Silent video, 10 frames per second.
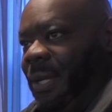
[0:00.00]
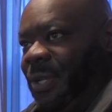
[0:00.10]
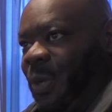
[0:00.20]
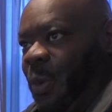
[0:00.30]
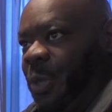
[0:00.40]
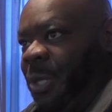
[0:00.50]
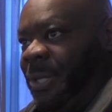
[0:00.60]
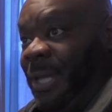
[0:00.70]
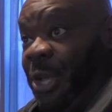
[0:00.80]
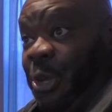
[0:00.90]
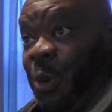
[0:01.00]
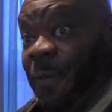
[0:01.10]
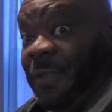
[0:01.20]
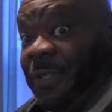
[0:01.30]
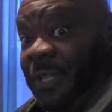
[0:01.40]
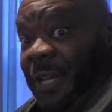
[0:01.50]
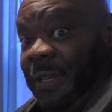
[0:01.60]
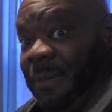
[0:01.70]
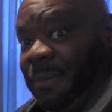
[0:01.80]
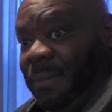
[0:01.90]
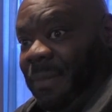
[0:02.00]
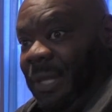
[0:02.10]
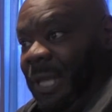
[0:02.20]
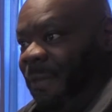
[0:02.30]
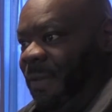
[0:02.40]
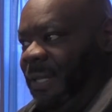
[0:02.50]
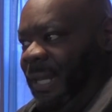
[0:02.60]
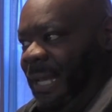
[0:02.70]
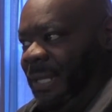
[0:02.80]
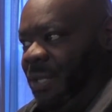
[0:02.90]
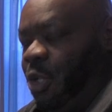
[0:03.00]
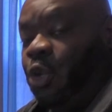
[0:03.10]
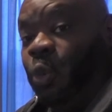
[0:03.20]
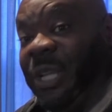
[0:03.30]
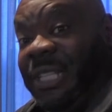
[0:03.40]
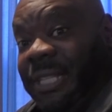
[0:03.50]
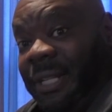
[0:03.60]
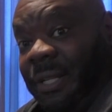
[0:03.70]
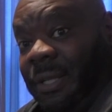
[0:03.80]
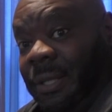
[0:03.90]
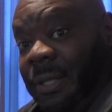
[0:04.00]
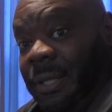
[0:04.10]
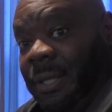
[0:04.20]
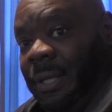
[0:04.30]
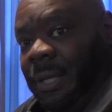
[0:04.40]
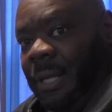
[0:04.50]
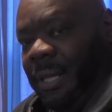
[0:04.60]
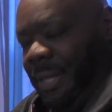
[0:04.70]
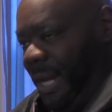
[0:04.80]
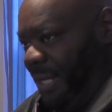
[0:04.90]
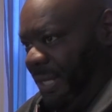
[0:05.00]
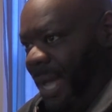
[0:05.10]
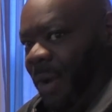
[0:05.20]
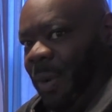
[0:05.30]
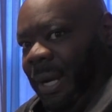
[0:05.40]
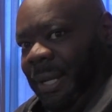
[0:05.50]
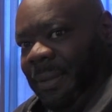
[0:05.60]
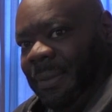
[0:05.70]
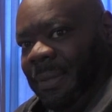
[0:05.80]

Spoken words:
So this is how you know if it's done. If it tastes sweet still, then it's not ready.